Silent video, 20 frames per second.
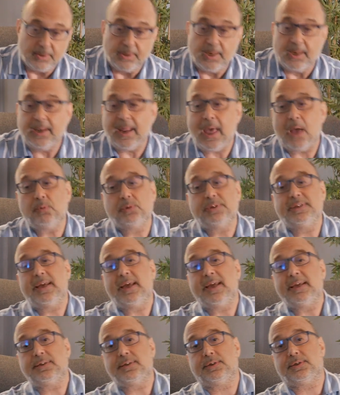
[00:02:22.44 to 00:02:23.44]

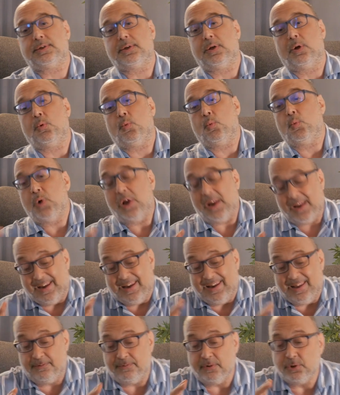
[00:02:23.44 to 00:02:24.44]
Nowadays, we
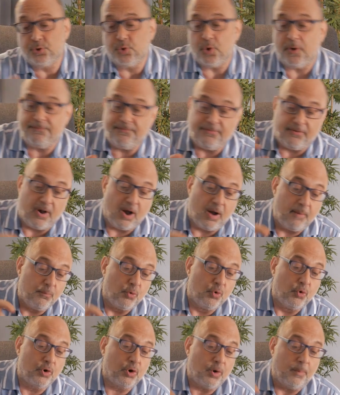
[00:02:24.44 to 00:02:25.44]
live into a far
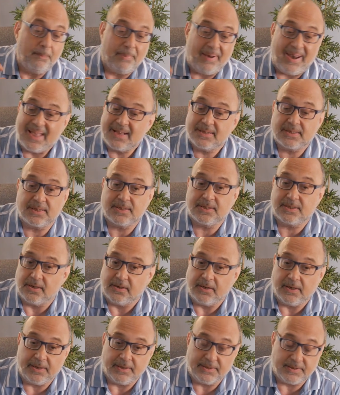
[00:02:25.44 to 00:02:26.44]
more complex
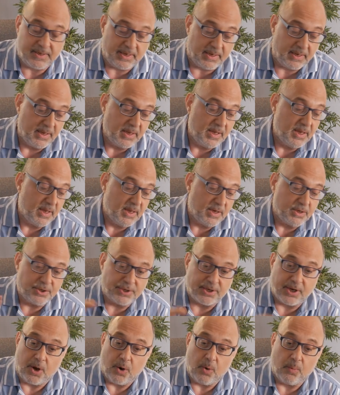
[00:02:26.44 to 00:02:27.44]
society,
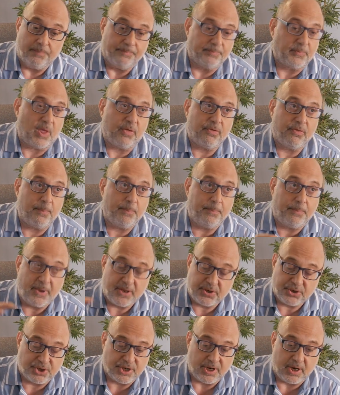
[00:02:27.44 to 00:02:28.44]
so the
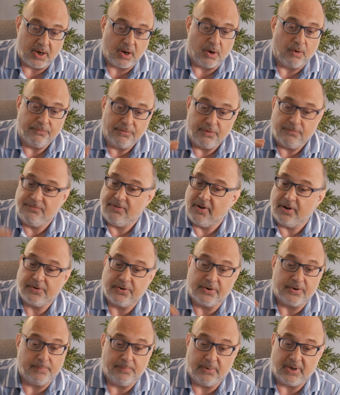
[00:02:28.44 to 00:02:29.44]
picture of the
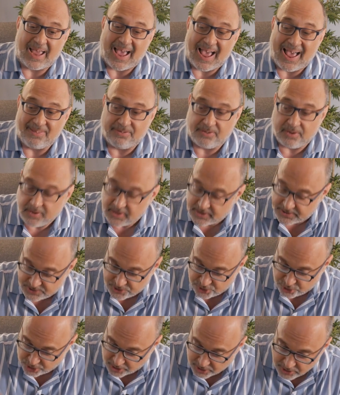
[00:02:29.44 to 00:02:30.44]
vulnerable other has
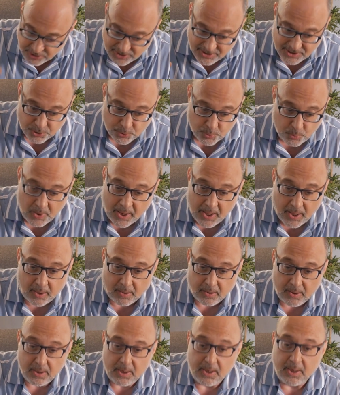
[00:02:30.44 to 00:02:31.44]
changed as well.
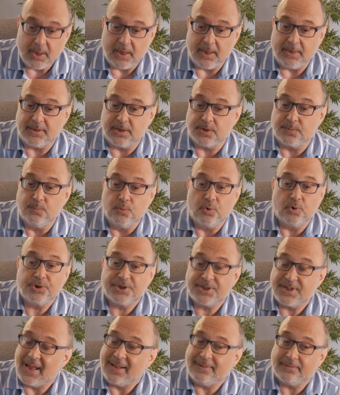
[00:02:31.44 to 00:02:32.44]
It is more
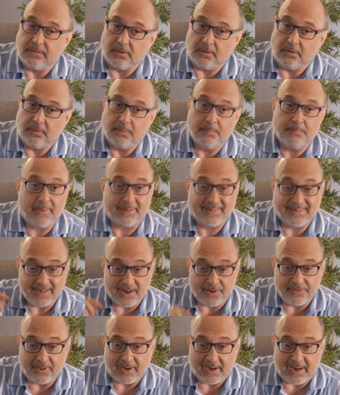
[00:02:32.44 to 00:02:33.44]
subtle, but
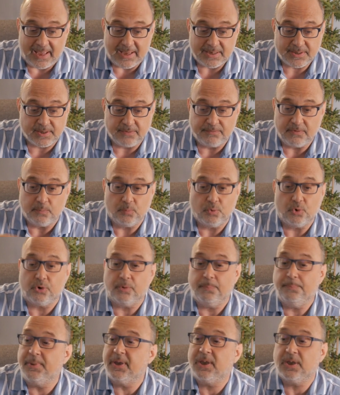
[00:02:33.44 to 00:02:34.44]
nonetheless even more
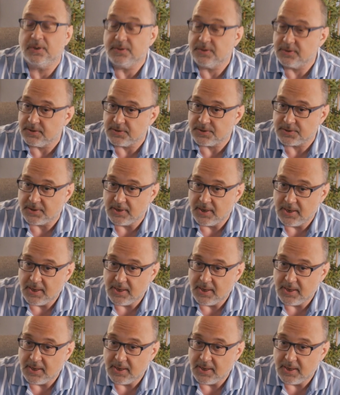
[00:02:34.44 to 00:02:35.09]
ubiquitous.